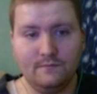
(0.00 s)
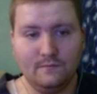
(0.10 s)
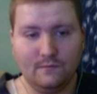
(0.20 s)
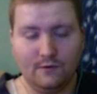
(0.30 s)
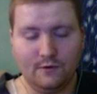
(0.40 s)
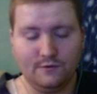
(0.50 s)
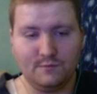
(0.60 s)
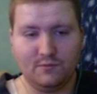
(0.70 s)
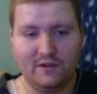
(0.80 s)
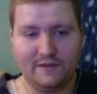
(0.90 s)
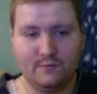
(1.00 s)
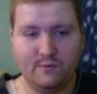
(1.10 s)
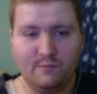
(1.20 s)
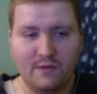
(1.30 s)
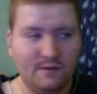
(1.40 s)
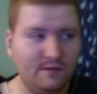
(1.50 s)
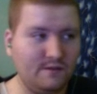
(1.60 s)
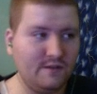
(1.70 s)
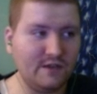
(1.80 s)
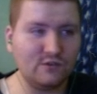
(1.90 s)
all those blocks. I'm going to be making
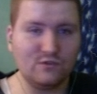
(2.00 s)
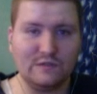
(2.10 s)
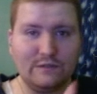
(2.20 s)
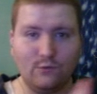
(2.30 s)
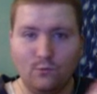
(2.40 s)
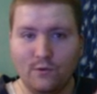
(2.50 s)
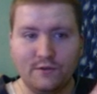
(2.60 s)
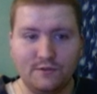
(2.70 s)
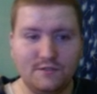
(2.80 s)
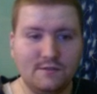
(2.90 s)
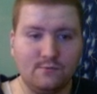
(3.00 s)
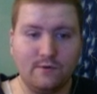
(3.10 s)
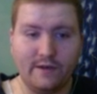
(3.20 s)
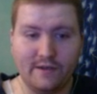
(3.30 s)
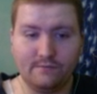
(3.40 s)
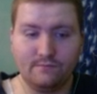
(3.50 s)
an extra little wiggle to the right